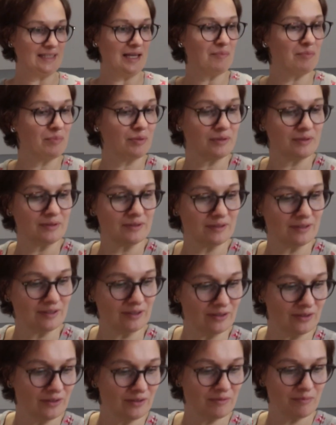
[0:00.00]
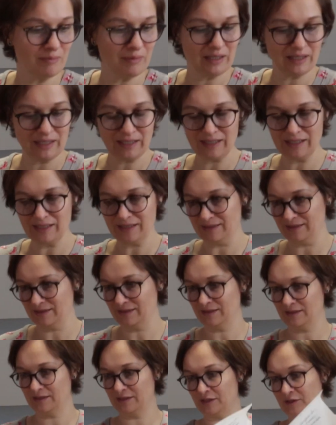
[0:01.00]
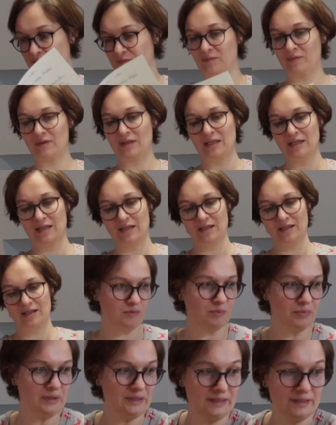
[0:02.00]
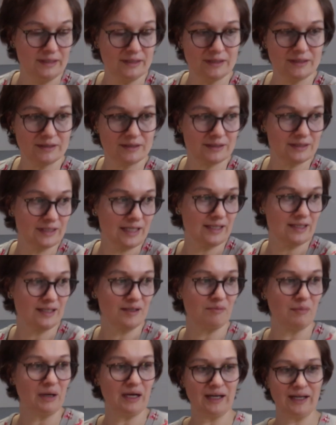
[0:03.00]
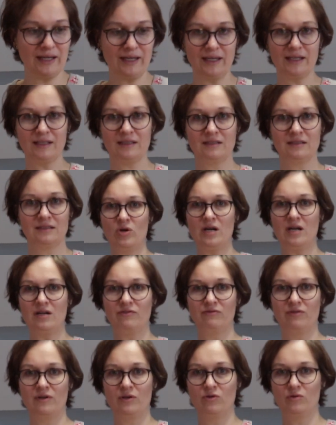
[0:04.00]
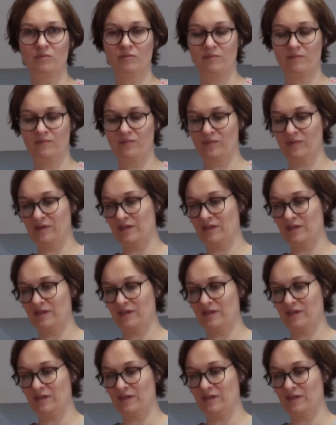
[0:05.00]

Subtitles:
step on my list would be taking my bra foam